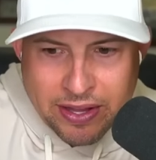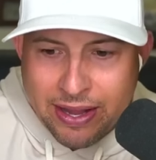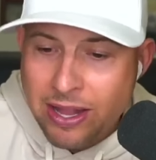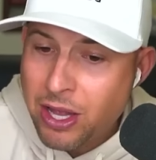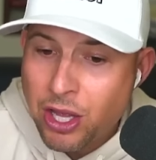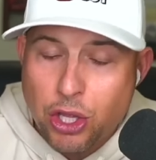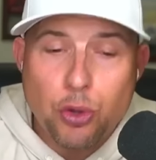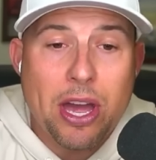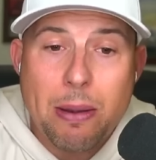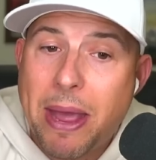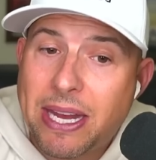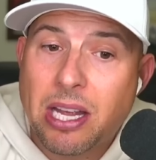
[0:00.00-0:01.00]
that you got
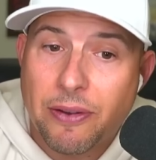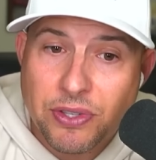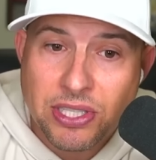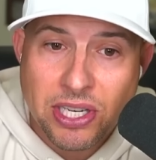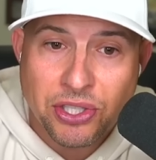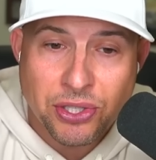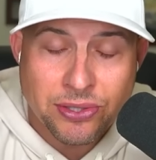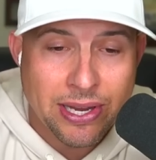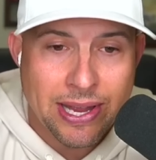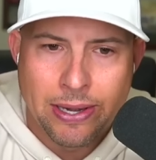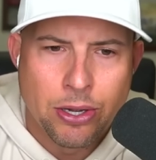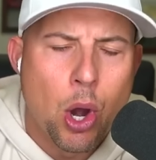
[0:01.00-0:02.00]
to make tough decisions.
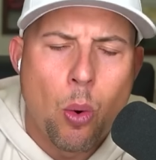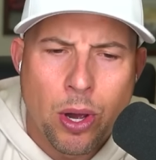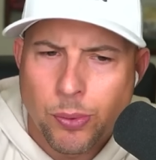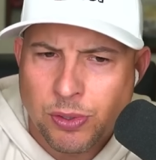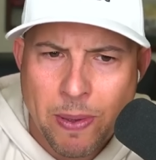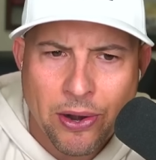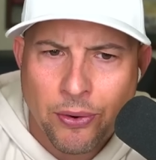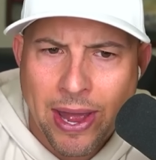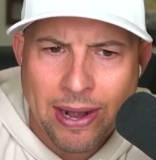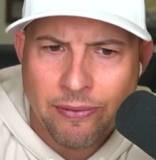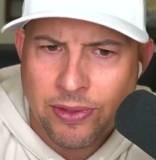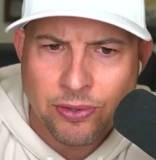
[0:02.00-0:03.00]
And no one was better
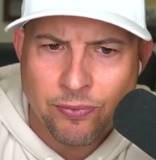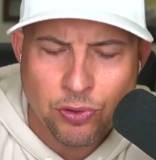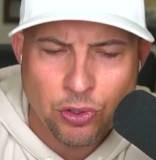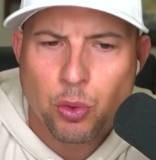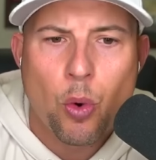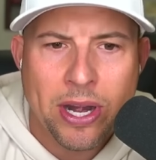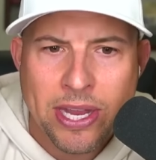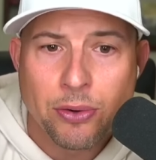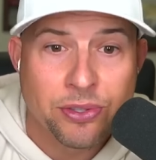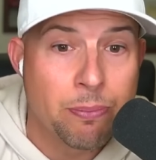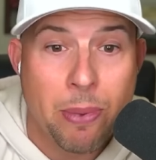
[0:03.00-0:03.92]
at it than, for 20 years than